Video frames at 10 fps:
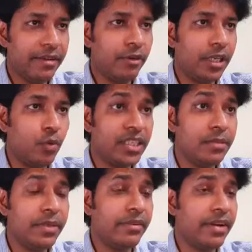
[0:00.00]
GB
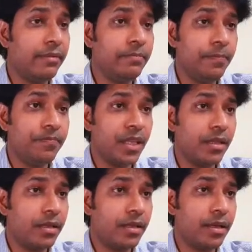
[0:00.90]
RAM
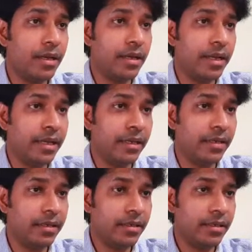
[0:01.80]
and
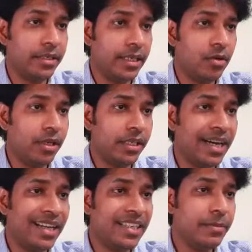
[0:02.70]
they call it
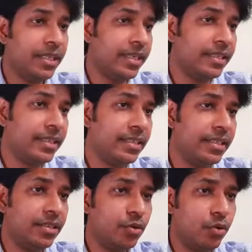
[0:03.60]
unlimited SSD
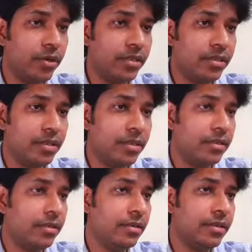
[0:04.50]
storage,
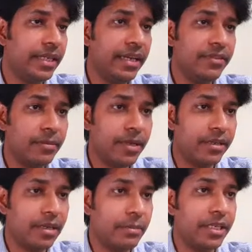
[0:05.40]
they have some other
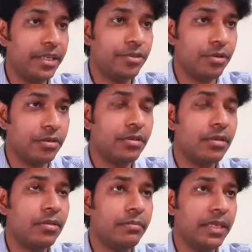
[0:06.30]
limitations.
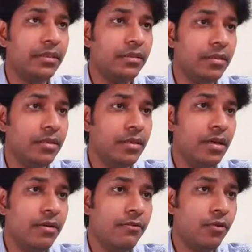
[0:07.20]
But
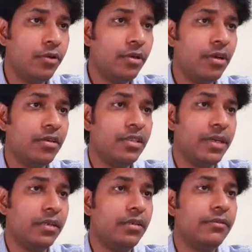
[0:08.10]
$4 a
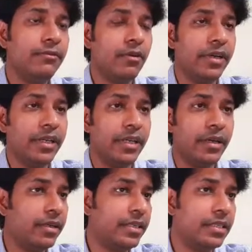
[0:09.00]
month for a year,
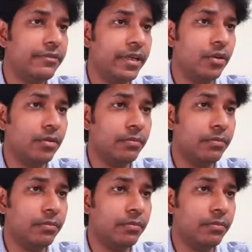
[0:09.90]
it is very good.